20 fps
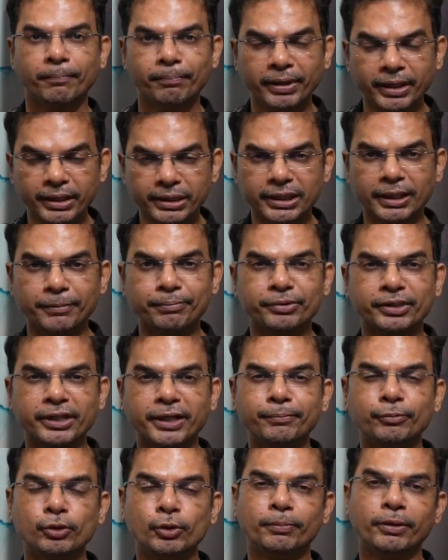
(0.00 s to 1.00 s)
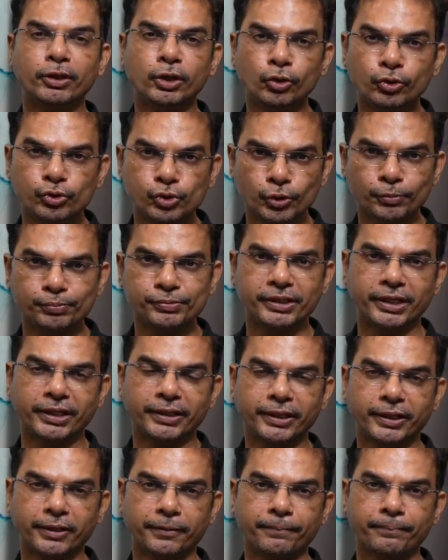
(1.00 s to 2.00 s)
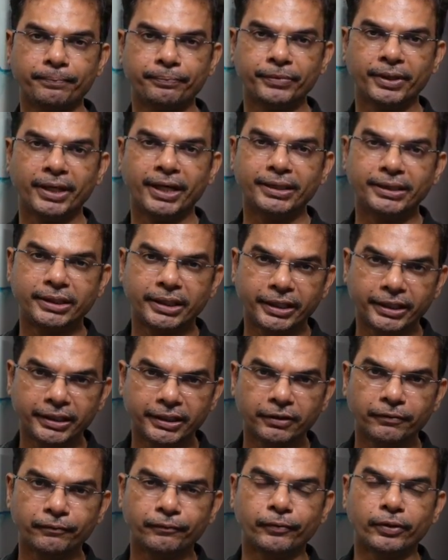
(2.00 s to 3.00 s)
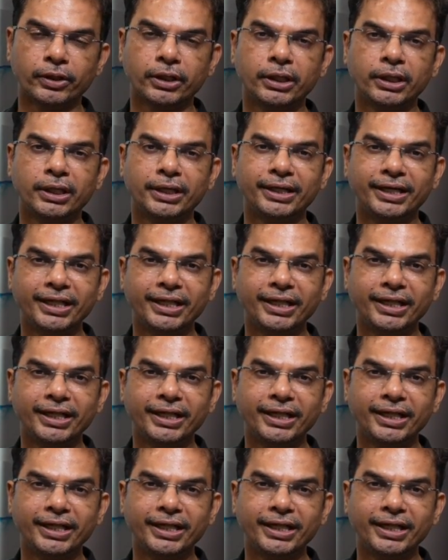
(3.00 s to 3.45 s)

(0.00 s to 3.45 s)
please subscribe to my YouTube channel at the rate of